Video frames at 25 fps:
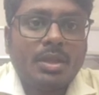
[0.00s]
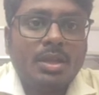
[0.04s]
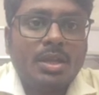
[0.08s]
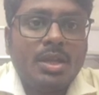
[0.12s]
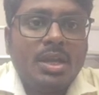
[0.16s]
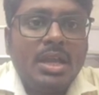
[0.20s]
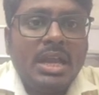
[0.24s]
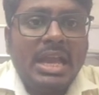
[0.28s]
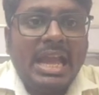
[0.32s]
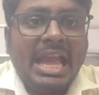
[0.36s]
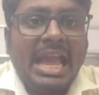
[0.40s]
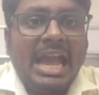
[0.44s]

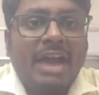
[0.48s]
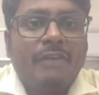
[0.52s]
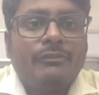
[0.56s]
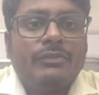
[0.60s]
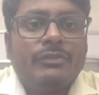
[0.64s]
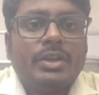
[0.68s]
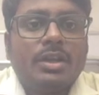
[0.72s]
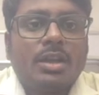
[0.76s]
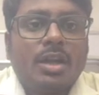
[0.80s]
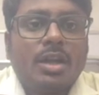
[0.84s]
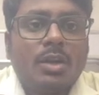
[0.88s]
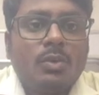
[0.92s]
After
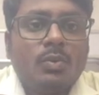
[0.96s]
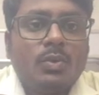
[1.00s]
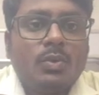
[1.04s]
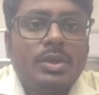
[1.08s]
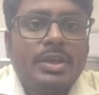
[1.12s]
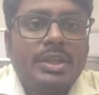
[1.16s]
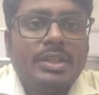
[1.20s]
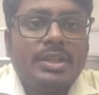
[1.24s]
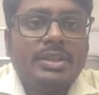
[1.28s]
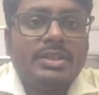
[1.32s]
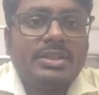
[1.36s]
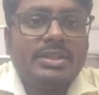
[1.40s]

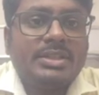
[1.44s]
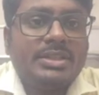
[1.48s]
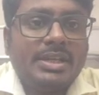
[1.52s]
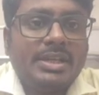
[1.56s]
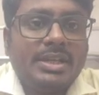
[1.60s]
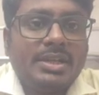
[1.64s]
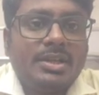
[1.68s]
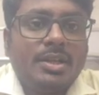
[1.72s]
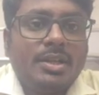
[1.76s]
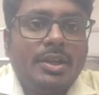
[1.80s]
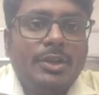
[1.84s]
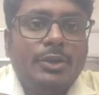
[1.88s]
converting the
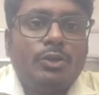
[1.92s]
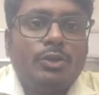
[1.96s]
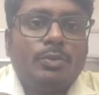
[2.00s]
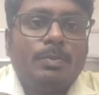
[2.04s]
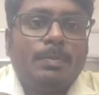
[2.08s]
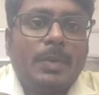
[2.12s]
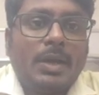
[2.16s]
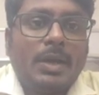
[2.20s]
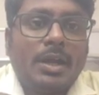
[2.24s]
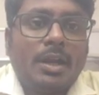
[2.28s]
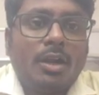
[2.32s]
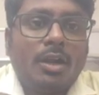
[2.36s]
data into
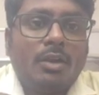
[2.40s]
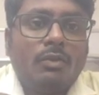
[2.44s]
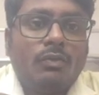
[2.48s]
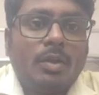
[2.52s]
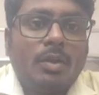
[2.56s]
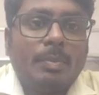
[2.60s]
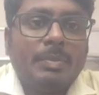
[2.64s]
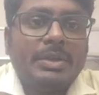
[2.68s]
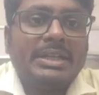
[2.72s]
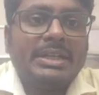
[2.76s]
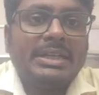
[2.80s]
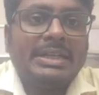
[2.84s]
parallel form,
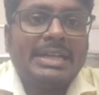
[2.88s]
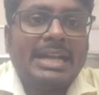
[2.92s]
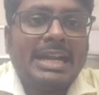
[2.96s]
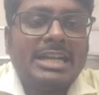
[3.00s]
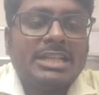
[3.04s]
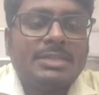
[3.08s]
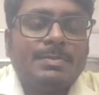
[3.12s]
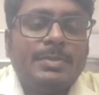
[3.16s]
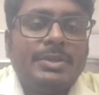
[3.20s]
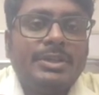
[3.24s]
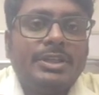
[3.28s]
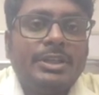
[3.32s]
it
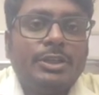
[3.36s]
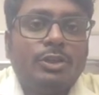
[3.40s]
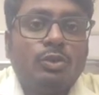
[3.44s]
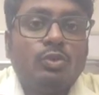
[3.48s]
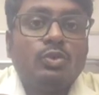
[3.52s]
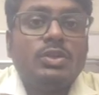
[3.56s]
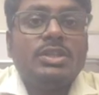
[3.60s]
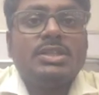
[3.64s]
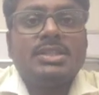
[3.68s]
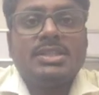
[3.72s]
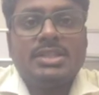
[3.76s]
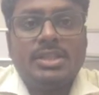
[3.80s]
transmits it to the
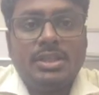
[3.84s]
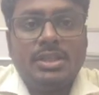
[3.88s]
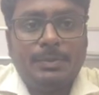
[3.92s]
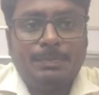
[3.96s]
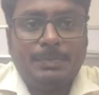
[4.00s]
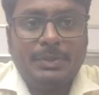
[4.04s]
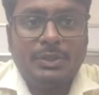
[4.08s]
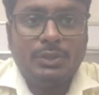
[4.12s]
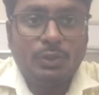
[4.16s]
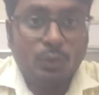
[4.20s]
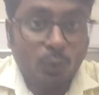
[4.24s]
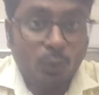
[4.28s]

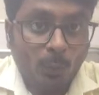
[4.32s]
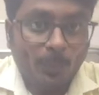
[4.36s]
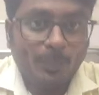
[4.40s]
CPU.